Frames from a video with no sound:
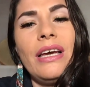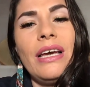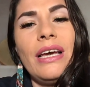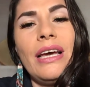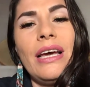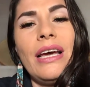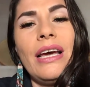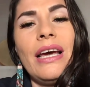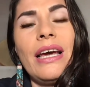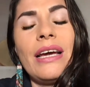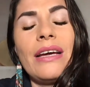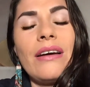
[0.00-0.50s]

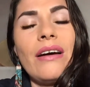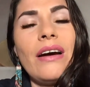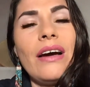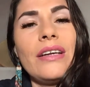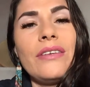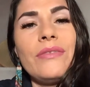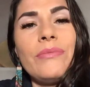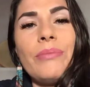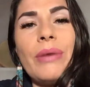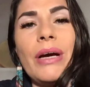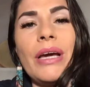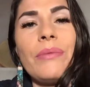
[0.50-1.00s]
had
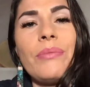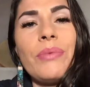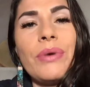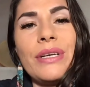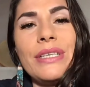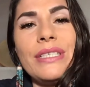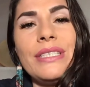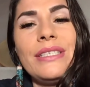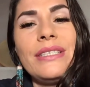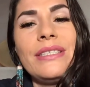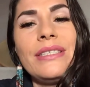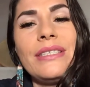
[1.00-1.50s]
gotten by
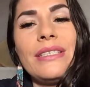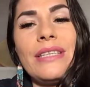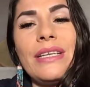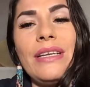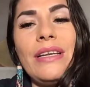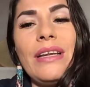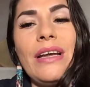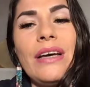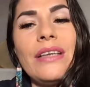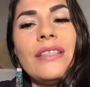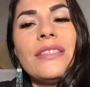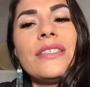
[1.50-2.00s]
priests and
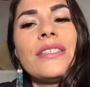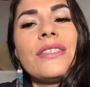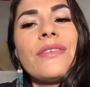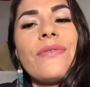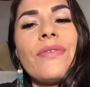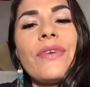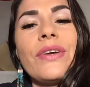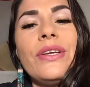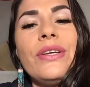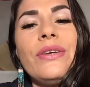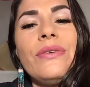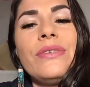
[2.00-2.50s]
nuns
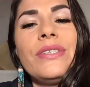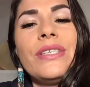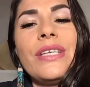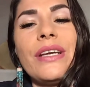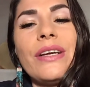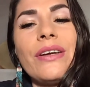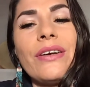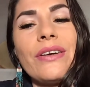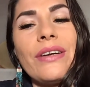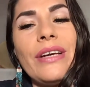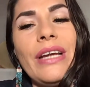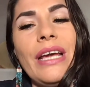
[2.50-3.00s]
for using
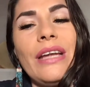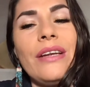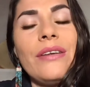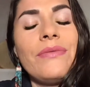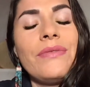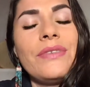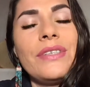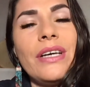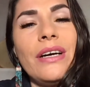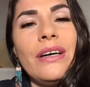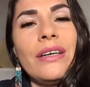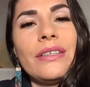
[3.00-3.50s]
her native
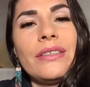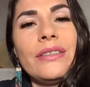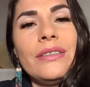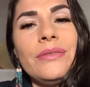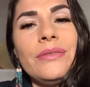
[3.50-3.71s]
tongue.